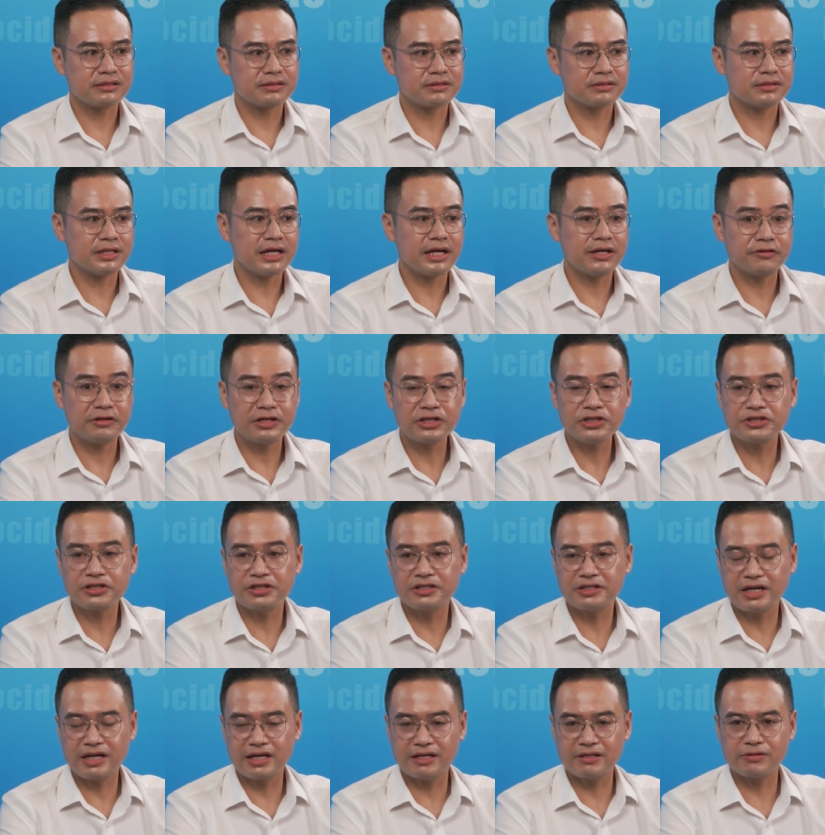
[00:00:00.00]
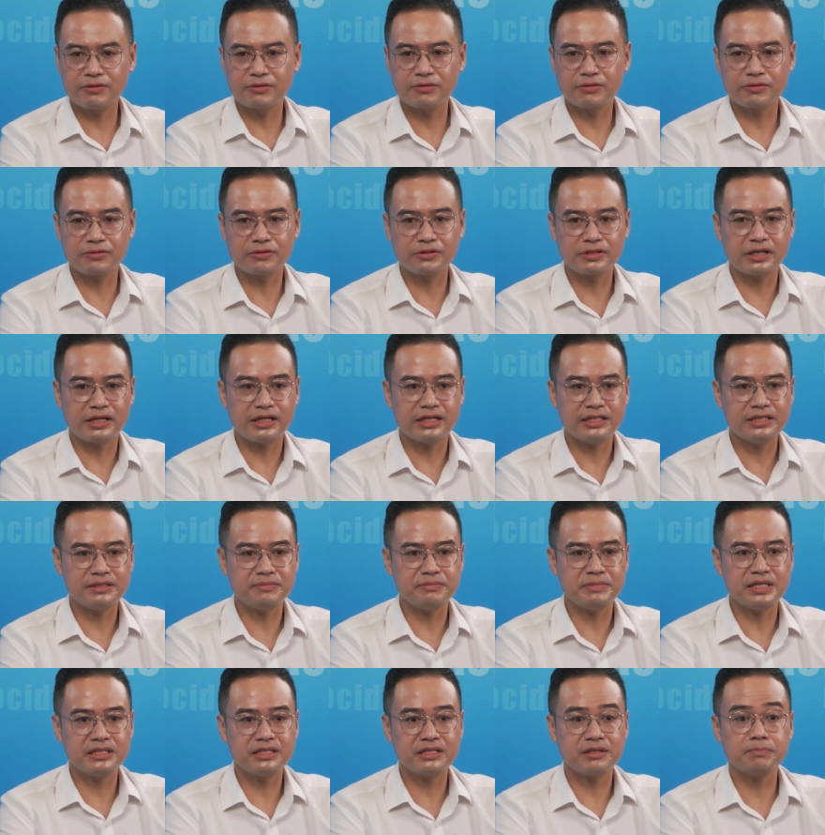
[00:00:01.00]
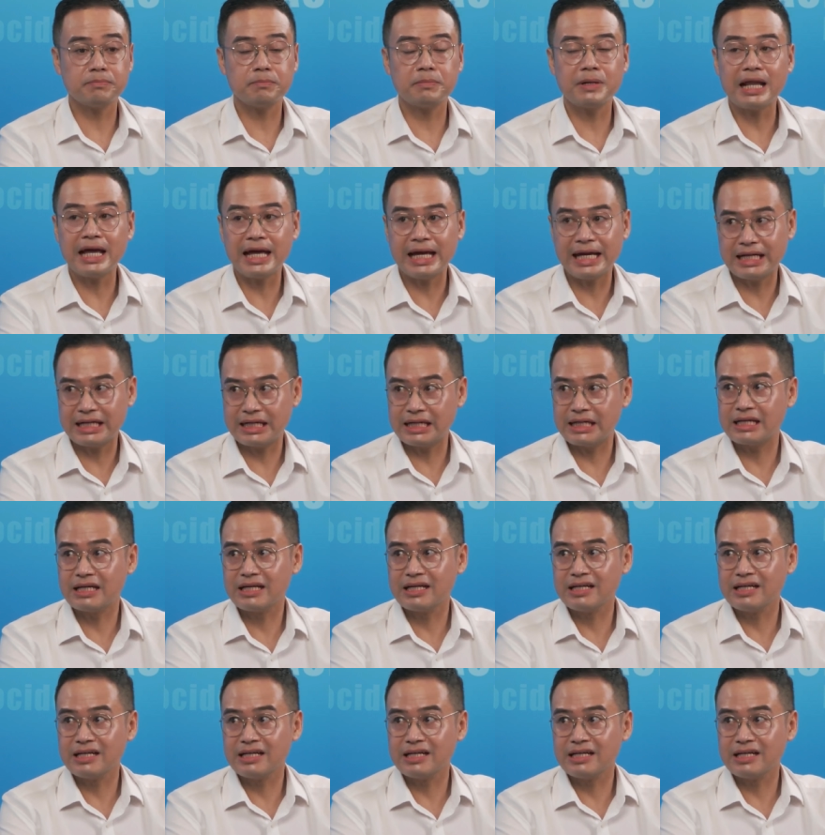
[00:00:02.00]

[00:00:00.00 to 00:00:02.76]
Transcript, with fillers: direction, how it means the plan